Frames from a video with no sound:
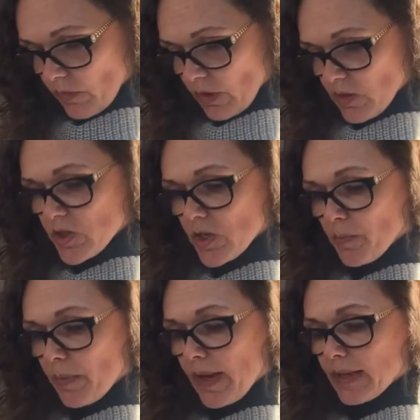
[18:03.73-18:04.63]
sit
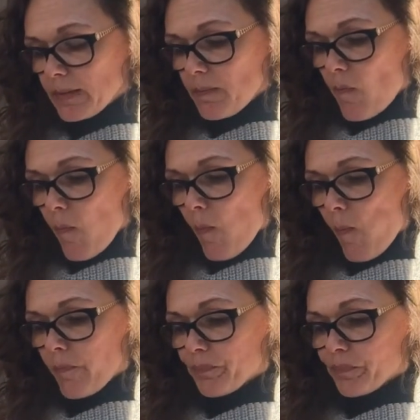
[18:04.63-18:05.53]
back
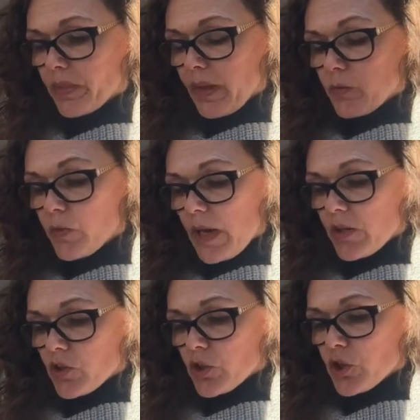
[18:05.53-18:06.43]
and
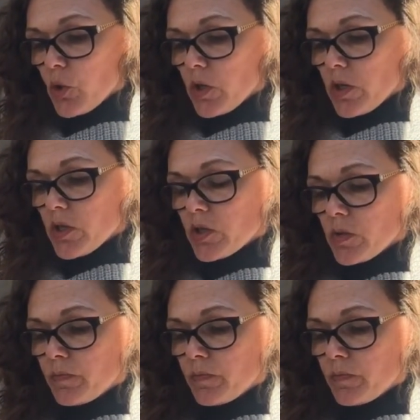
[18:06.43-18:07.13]
relax your shoulders.